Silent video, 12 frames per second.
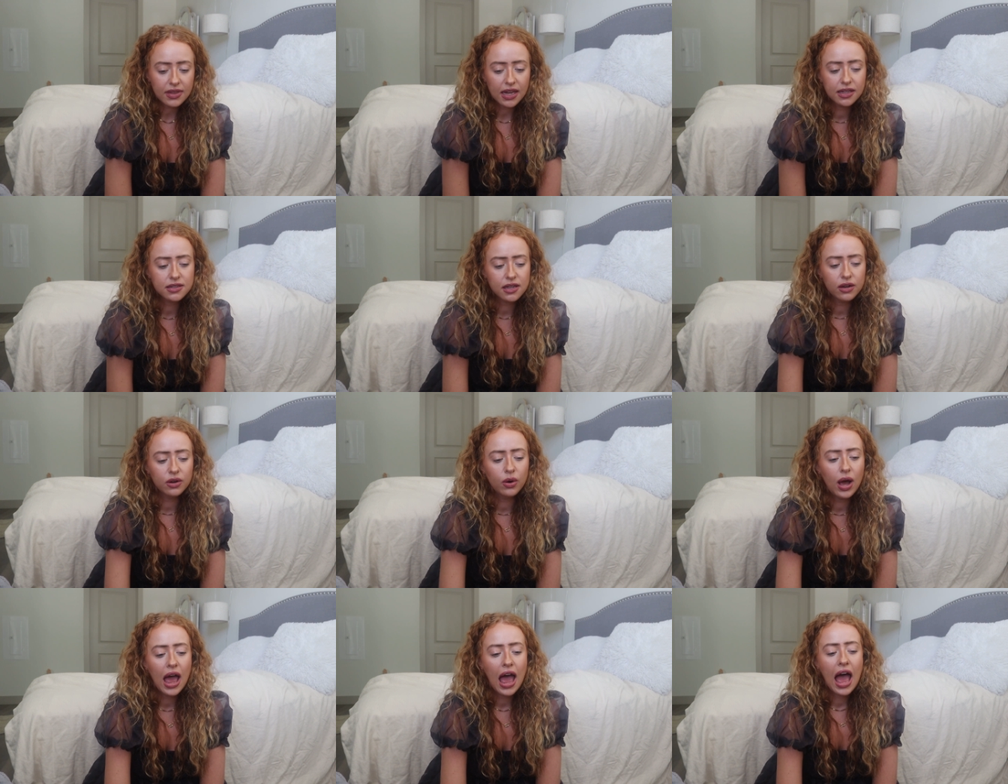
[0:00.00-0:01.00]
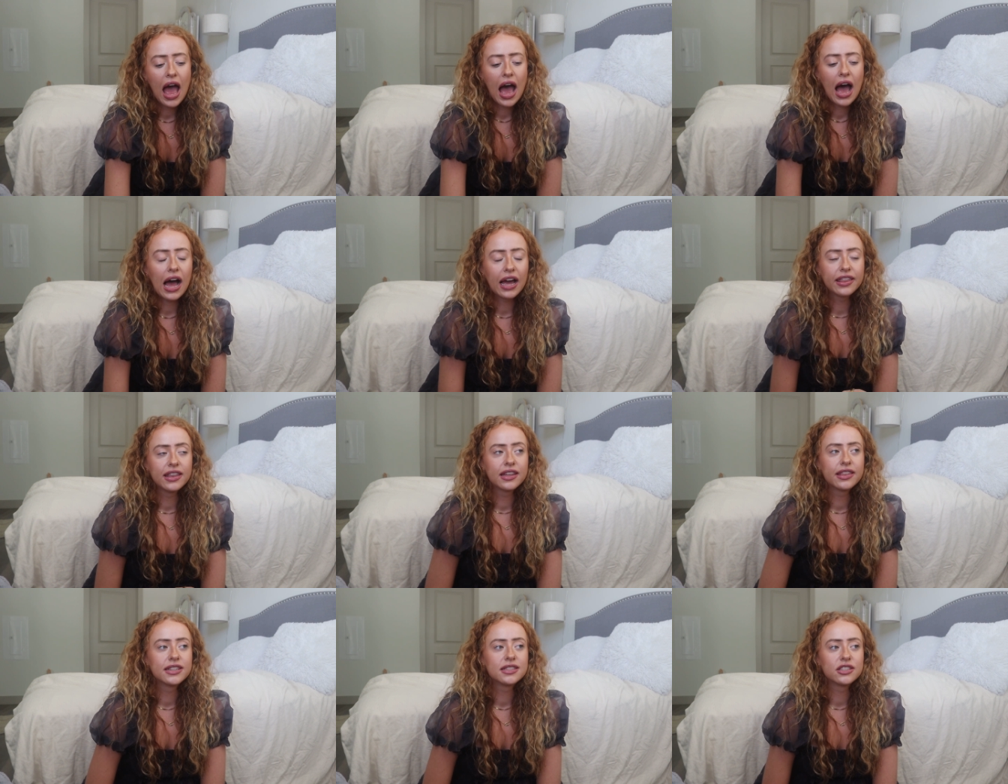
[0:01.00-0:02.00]
And so I think
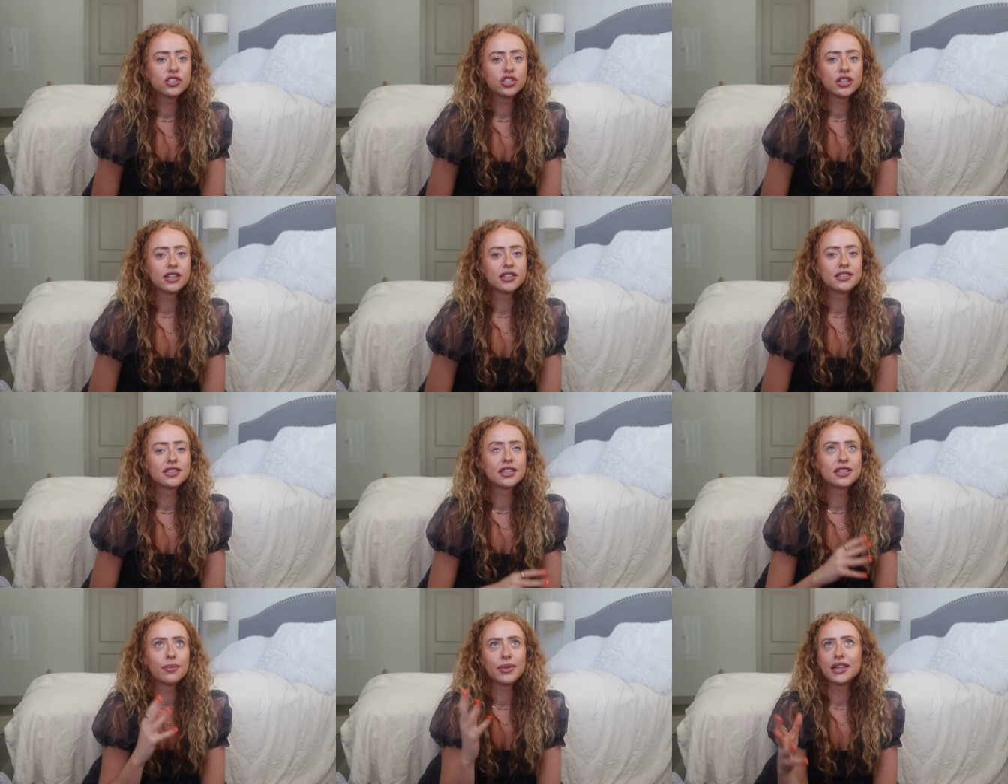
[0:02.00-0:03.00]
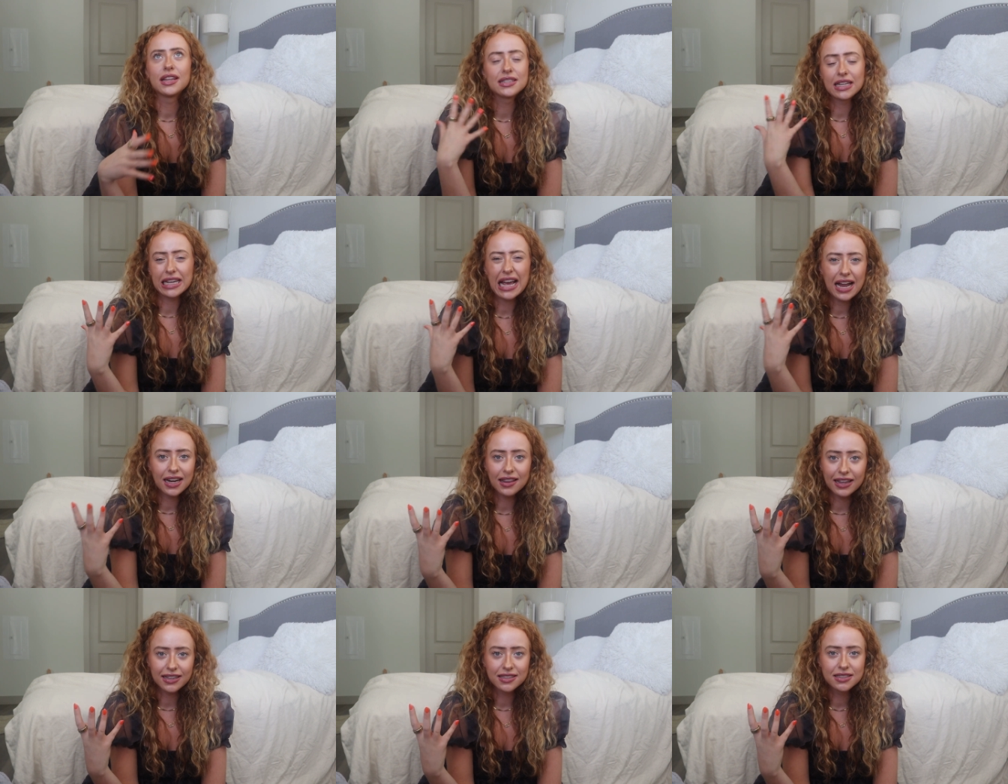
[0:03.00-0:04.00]
this is just something that's like kind of
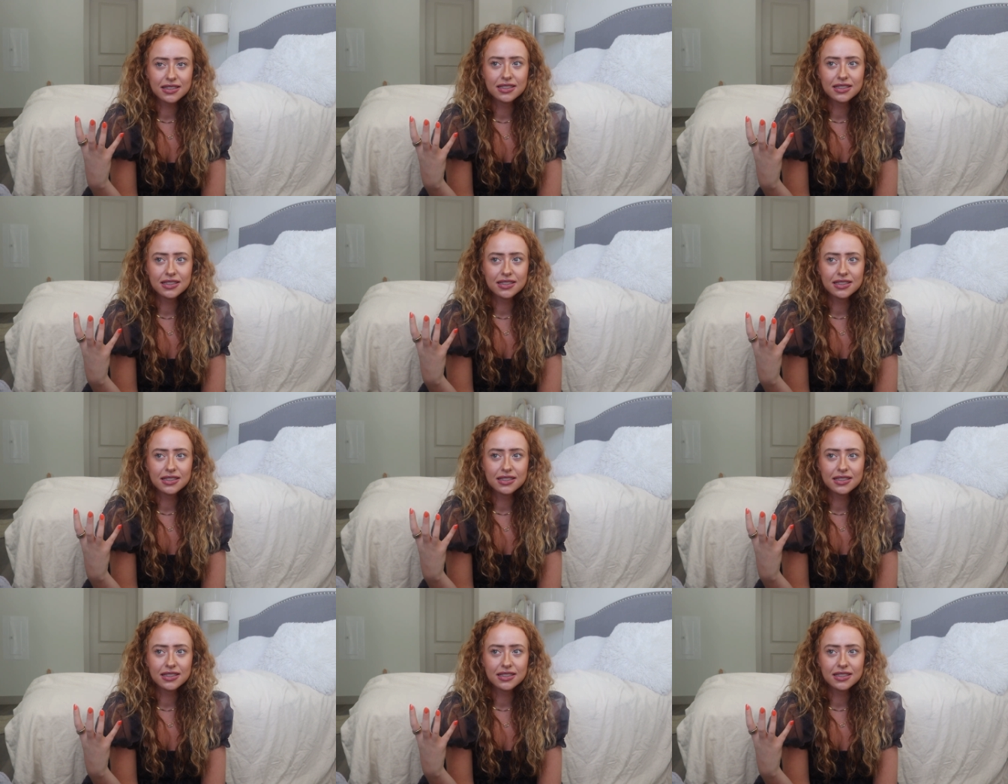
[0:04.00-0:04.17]
like